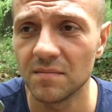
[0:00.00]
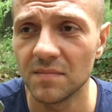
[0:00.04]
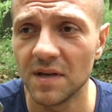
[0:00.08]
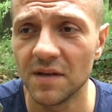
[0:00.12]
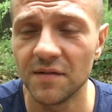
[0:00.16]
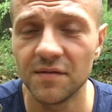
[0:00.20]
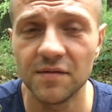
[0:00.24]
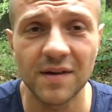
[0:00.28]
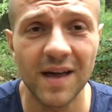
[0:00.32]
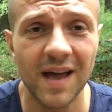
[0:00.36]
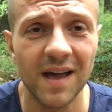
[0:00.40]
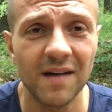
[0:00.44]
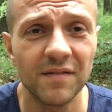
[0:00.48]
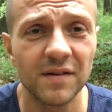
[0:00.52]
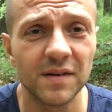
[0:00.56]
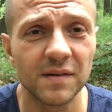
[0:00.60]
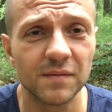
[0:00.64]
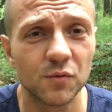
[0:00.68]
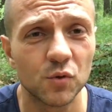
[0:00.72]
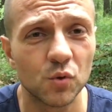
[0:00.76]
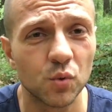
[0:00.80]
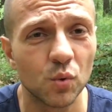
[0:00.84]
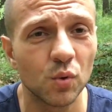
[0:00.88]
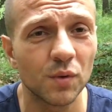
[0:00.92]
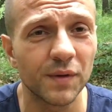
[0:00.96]
If you have a
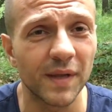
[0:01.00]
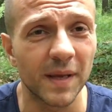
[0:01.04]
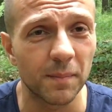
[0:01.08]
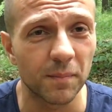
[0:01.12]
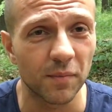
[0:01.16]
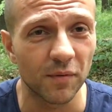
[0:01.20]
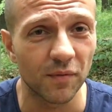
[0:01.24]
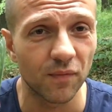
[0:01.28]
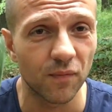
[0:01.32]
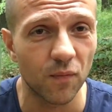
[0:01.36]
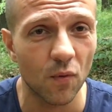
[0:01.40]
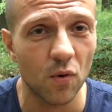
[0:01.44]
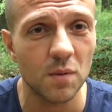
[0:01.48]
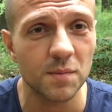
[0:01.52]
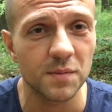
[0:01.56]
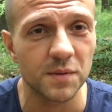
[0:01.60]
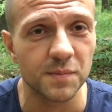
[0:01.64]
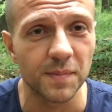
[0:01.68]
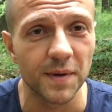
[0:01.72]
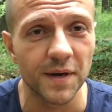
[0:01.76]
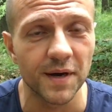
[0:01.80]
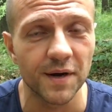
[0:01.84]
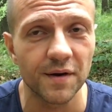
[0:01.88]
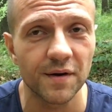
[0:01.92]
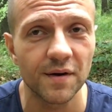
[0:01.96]
tool that performs
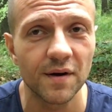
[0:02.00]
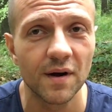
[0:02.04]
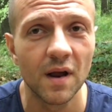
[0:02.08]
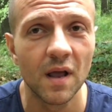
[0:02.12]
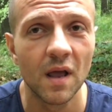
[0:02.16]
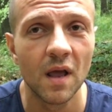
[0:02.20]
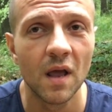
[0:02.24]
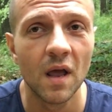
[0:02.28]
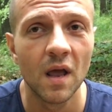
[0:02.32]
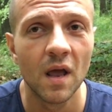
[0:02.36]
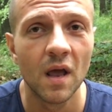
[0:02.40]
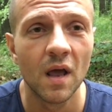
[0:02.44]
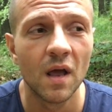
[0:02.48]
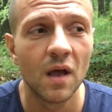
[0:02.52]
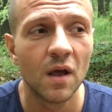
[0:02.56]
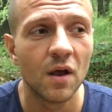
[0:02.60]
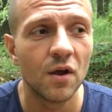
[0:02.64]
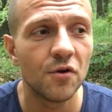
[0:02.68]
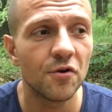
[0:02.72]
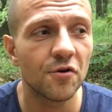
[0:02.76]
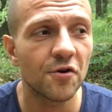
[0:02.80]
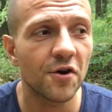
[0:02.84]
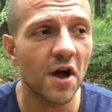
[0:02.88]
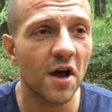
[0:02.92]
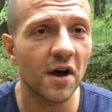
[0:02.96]
better,
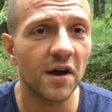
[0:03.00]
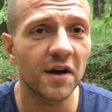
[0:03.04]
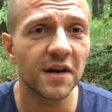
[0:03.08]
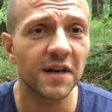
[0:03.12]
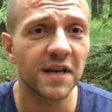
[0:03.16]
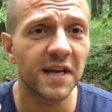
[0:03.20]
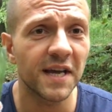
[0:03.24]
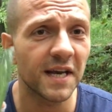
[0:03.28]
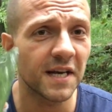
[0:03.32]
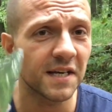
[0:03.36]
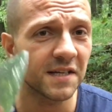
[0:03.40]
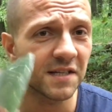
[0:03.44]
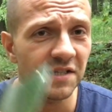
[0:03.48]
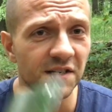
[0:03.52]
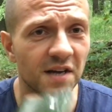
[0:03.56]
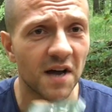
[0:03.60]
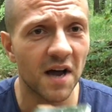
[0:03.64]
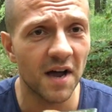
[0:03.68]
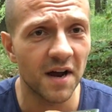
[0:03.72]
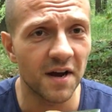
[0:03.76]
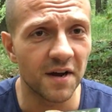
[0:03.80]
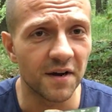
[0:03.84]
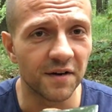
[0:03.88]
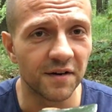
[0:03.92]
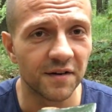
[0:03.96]
you're not going to get as
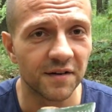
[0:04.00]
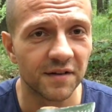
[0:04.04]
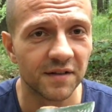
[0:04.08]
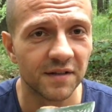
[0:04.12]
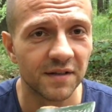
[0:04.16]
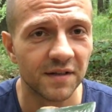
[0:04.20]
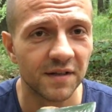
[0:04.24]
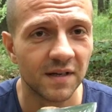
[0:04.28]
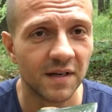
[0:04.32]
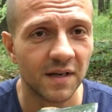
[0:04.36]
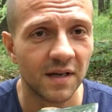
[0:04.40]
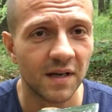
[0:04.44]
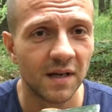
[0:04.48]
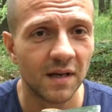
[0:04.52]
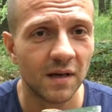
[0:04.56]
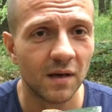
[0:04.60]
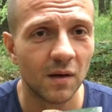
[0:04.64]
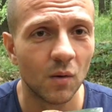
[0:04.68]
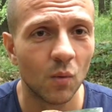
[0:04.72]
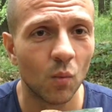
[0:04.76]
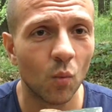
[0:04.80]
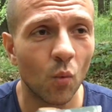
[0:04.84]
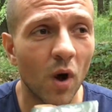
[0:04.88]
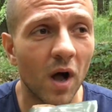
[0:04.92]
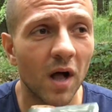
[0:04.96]
tired
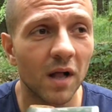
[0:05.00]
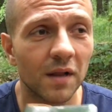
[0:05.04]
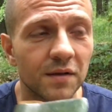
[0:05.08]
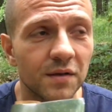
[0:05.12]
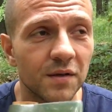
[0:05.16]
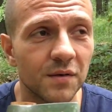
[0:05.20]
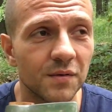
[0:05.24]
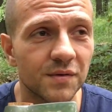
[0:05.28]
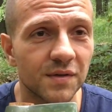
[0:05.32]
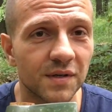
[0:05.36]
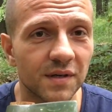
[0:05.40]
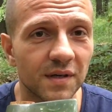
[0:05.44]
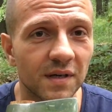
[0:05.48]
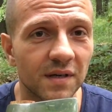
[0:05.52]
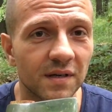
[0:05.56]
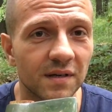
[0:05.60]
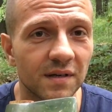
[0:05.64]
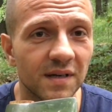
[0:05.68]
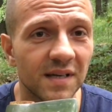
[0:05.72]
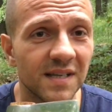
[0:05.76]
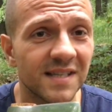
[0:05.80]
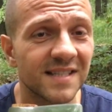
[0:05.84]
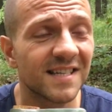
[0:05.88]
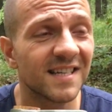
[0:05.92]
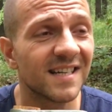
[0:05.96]
while using it.
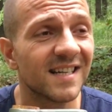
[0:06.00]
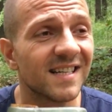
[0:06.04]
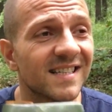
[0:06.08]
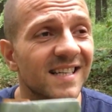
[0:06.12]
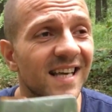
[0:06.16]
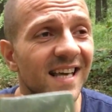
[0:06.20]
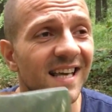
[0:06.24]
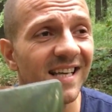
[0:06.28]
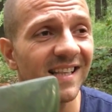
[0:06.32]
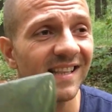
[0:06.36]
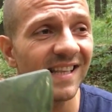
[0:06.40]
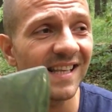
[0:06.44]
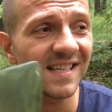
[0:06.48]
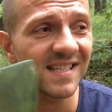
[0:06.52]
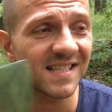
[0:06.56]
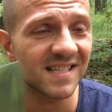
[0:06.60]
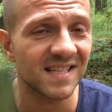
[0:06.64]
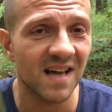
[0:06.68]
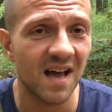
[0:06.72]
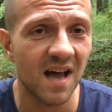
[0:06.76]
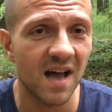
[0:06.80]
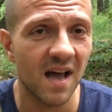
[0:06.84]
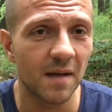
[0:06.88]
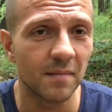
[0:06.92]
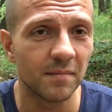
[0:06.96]
It's going to take less
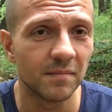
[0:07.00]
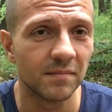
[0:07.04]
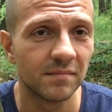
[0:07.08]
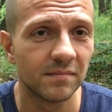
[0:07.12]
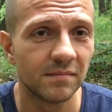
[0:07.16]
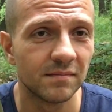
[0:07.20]
time.